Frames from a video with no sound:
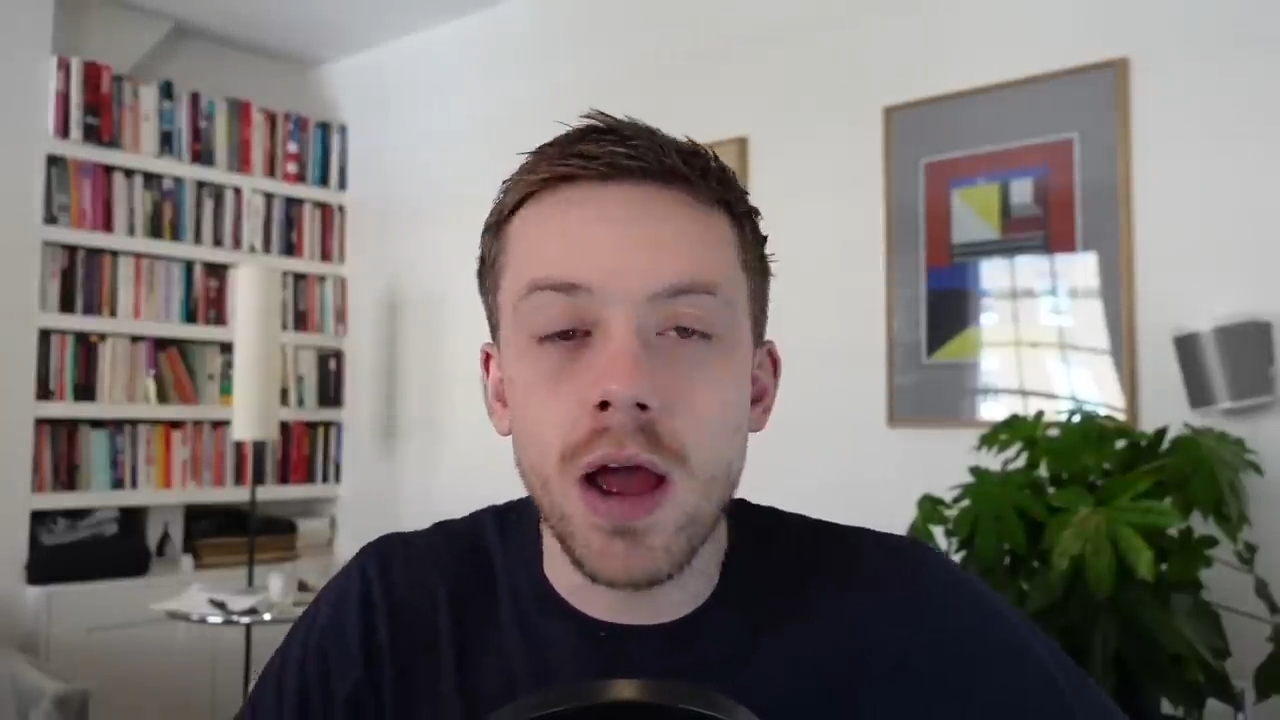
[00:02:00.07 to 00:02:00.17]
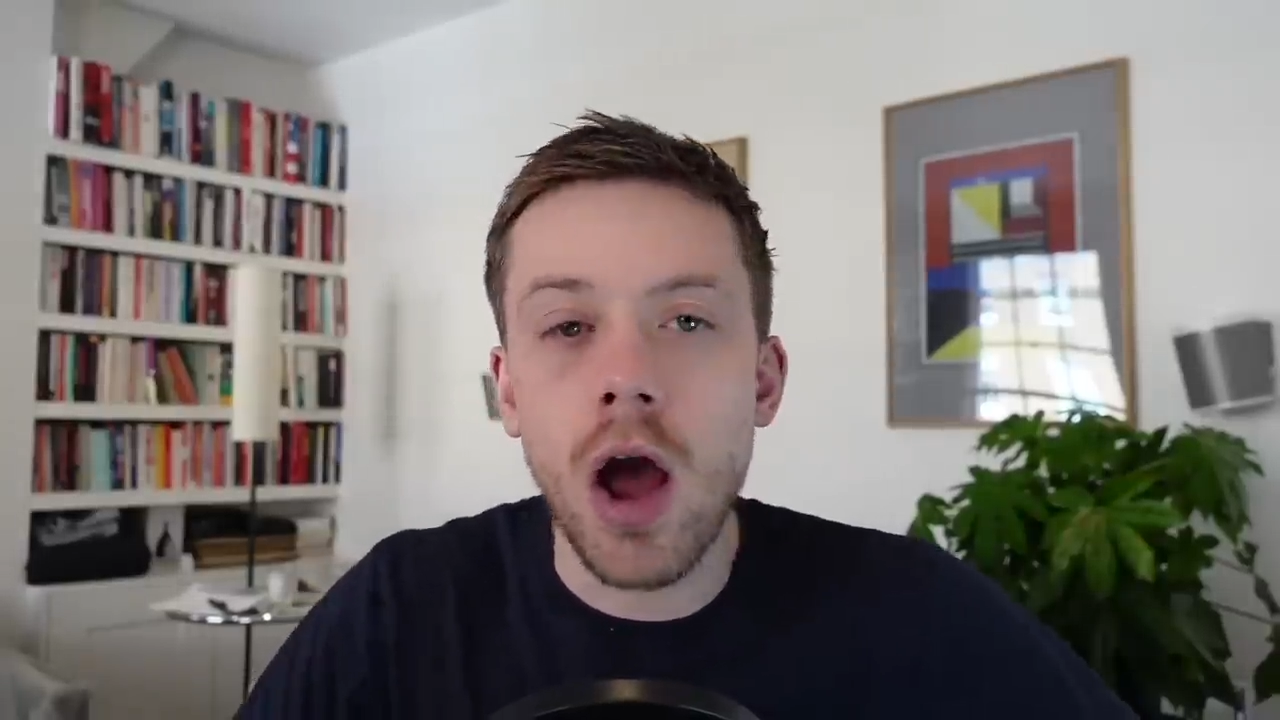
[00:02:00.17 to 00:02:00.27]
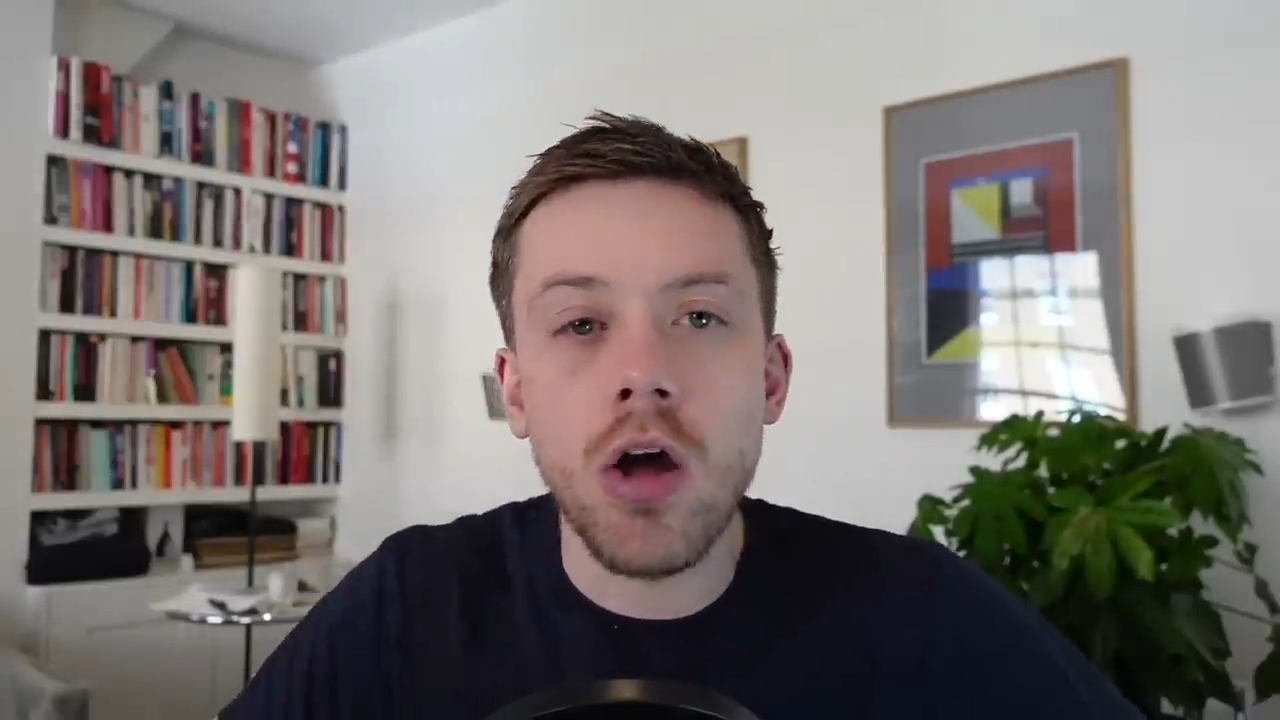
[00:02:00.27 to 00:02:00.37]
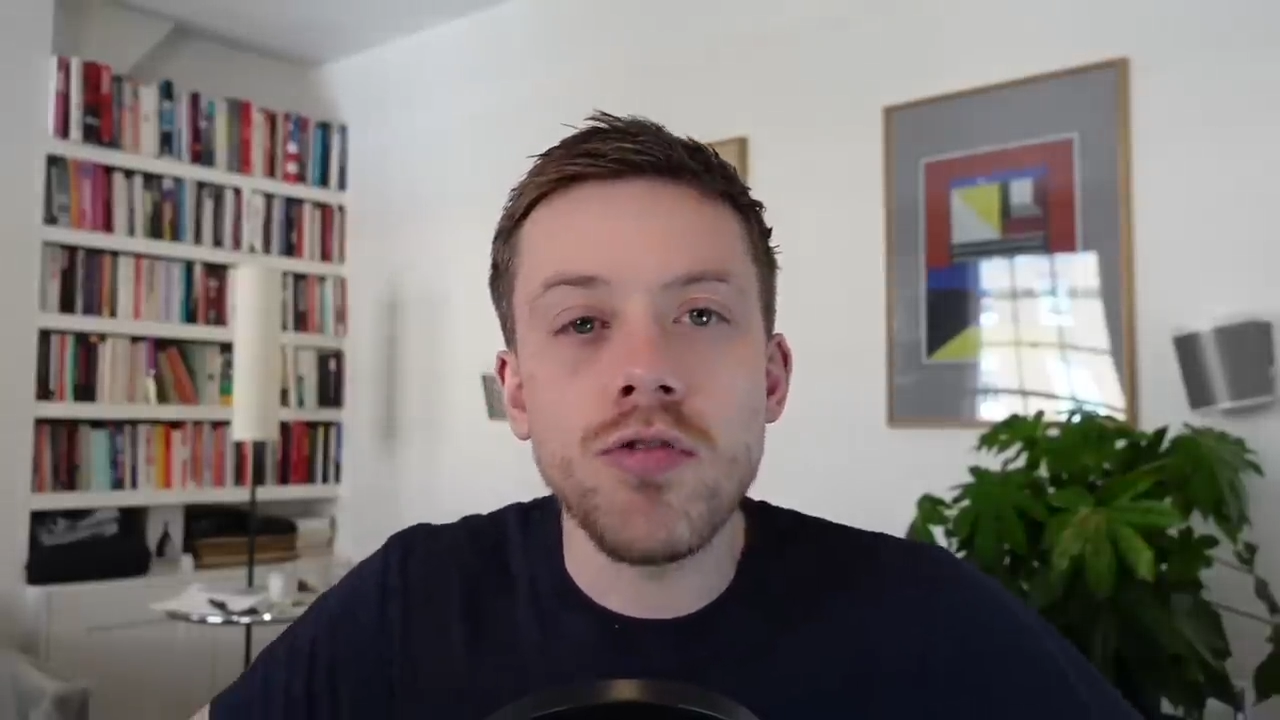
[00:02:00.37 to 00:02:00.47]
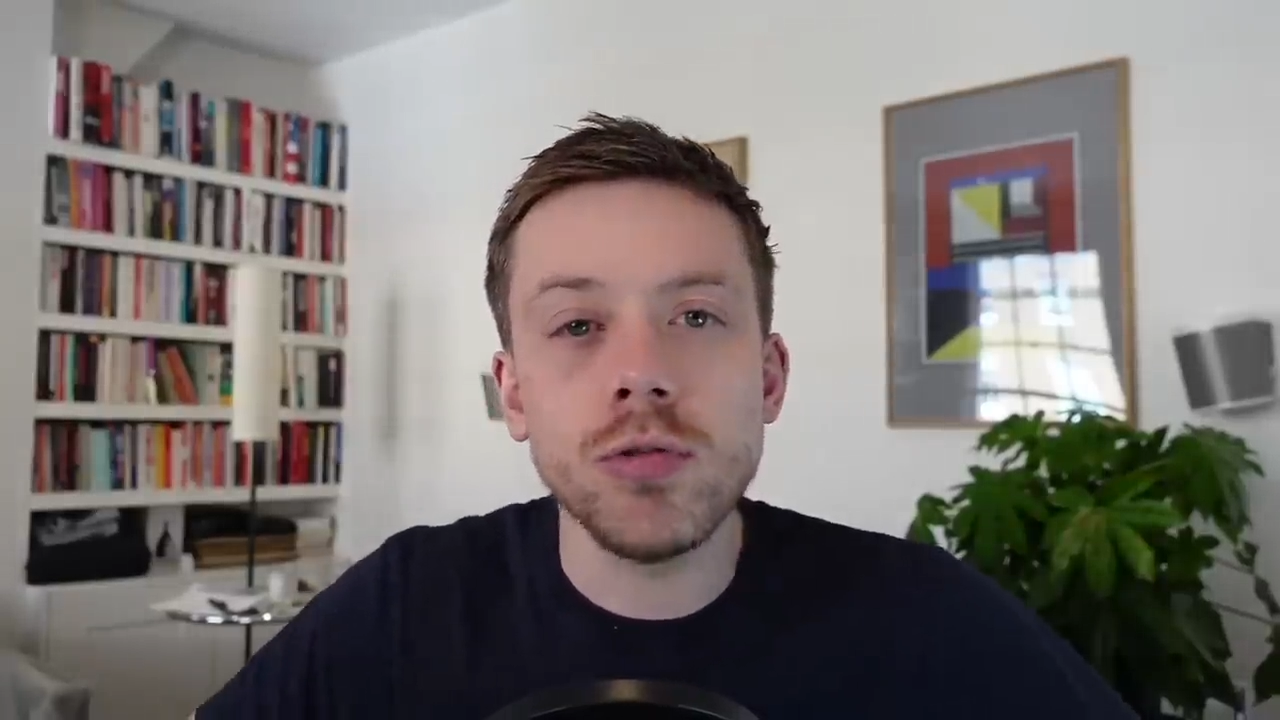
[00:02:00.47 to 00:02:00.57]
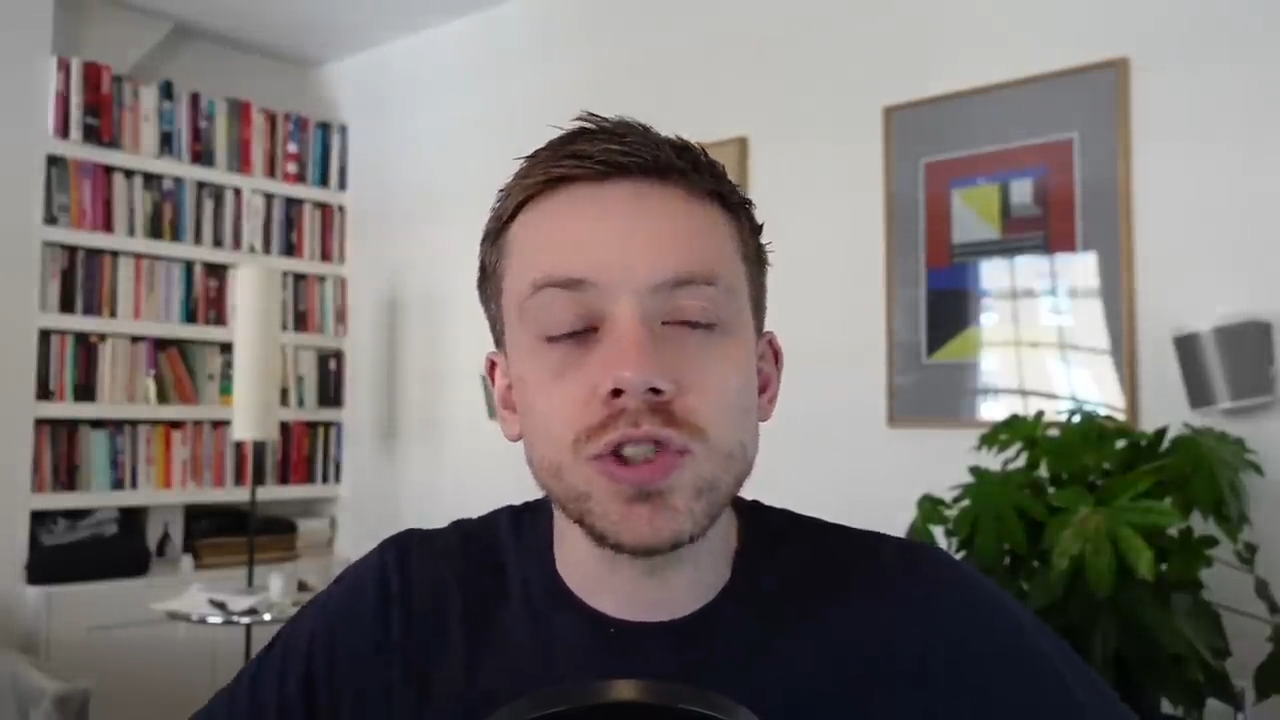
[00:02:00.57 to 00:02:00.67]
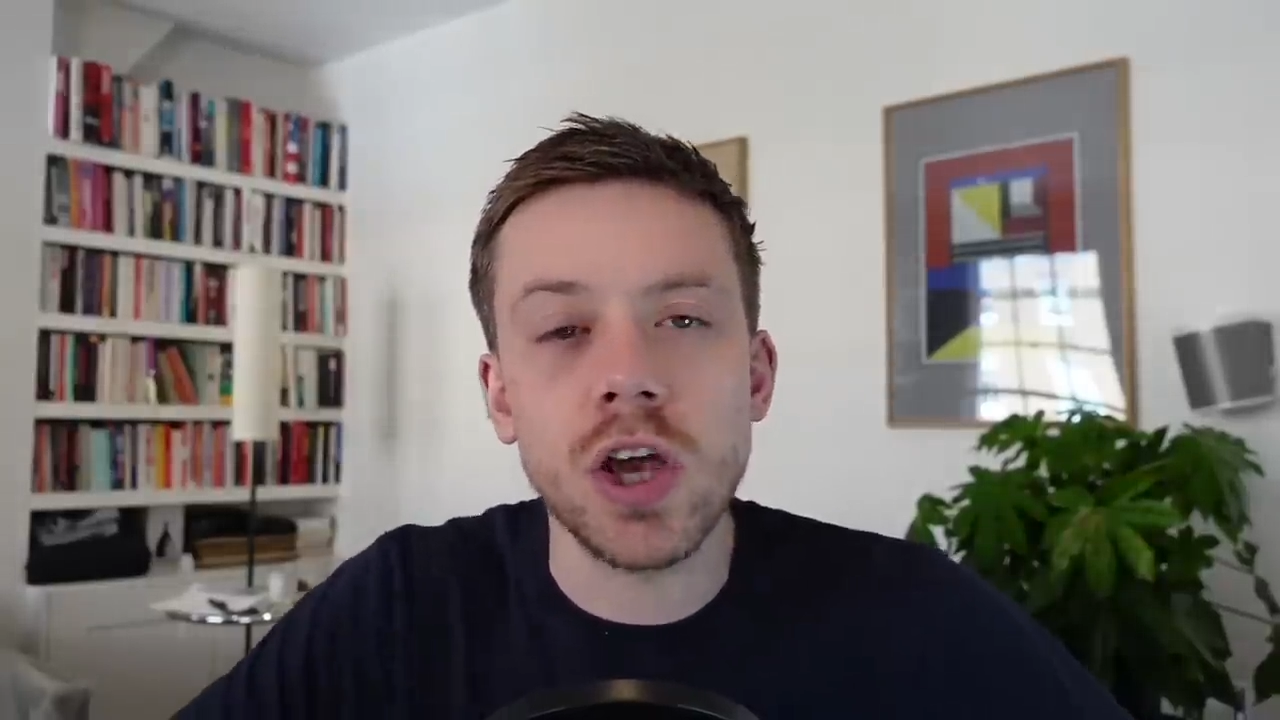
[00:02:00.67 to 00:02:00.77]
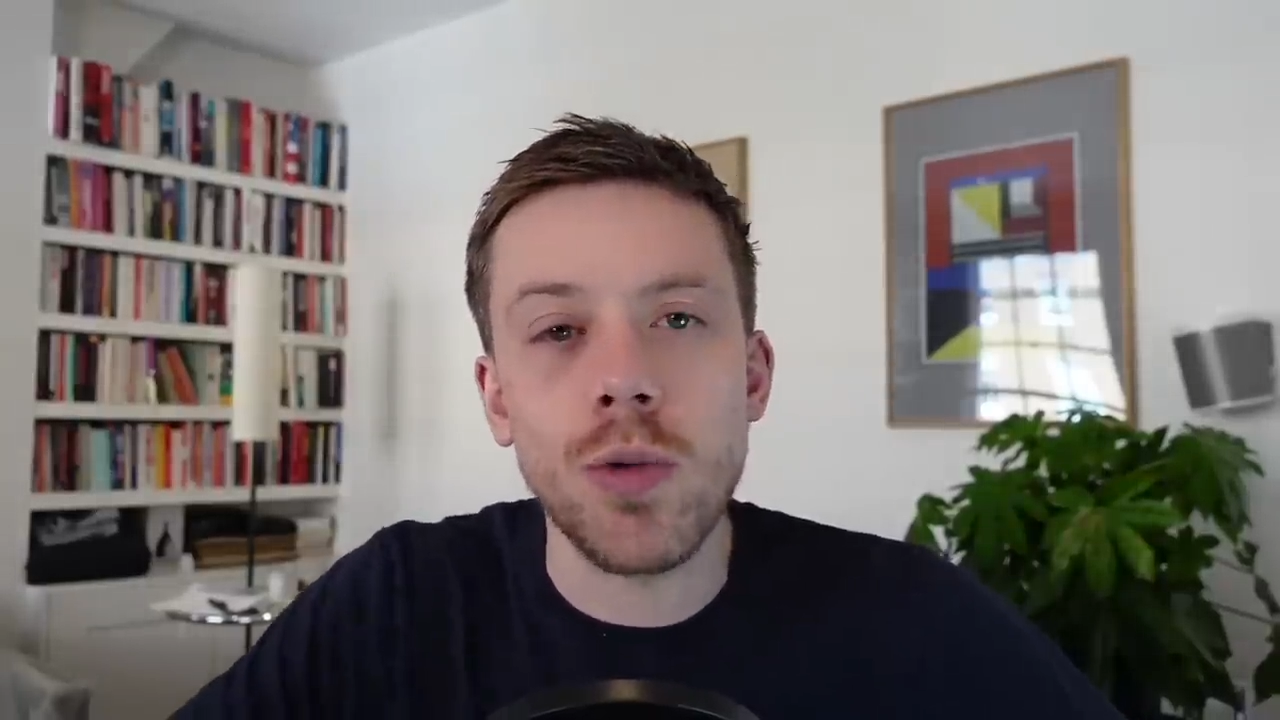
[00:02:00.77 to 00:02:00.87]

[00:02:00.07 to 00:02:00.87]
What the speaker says: Oh, they're also